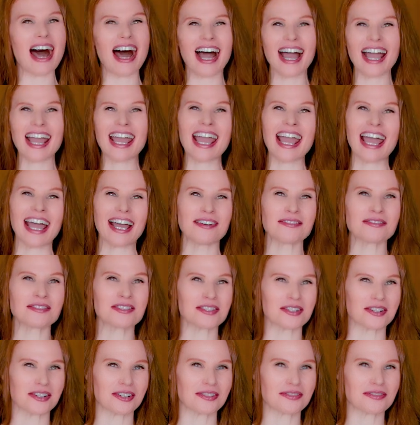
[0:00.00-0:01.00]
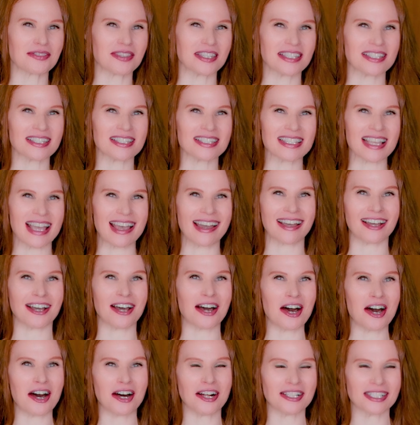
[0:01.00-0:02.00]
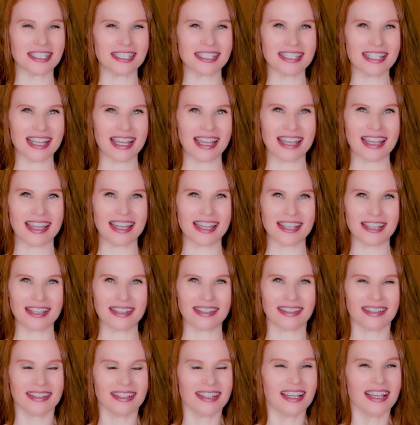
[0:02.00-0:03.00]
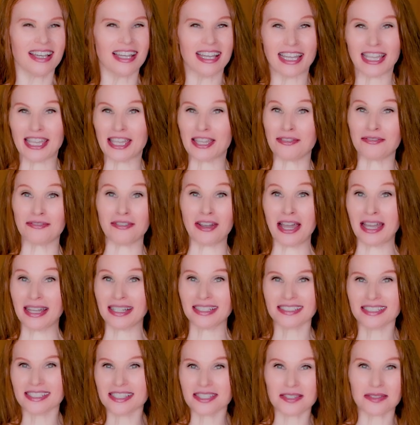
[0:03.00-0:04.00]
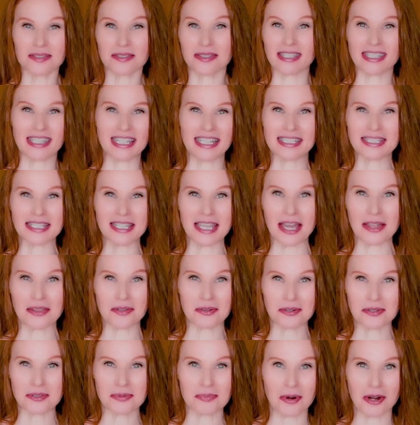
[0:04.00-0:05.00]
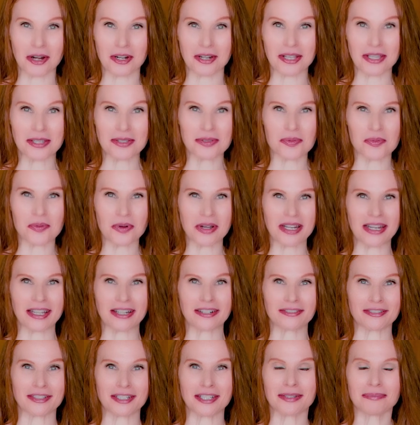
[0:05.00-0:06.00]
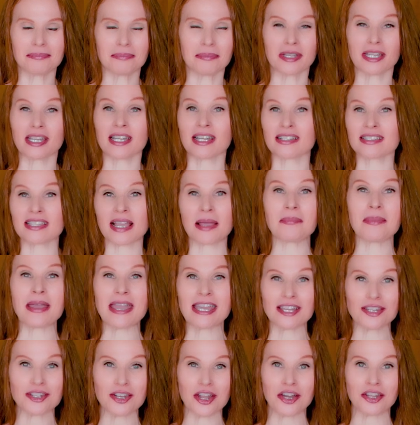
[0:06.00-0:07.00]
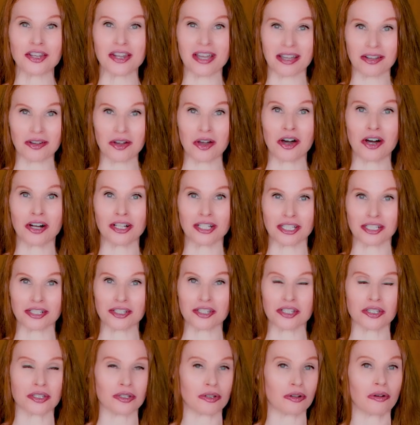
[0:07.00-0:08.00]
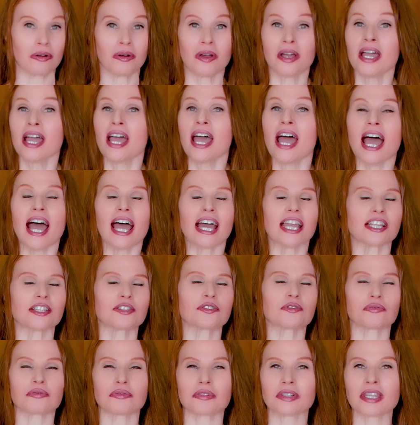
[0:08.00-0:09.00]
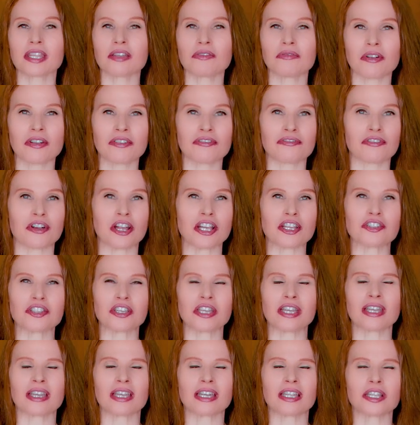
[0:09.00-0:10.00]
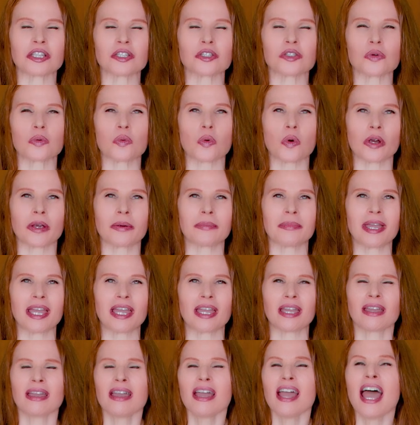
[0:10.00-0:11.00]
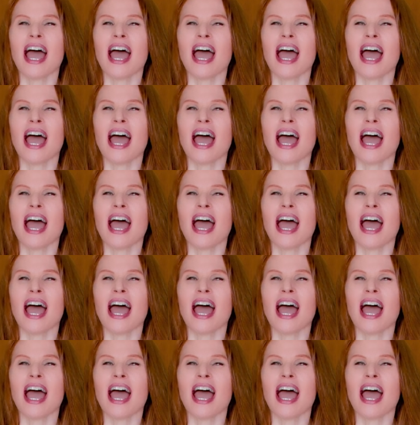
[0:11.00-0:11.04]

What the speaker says: I have served this at holiday events, get-togethers, parties, whatever, because I make it non-alcoholic too. And it's really refreshing and it's warming.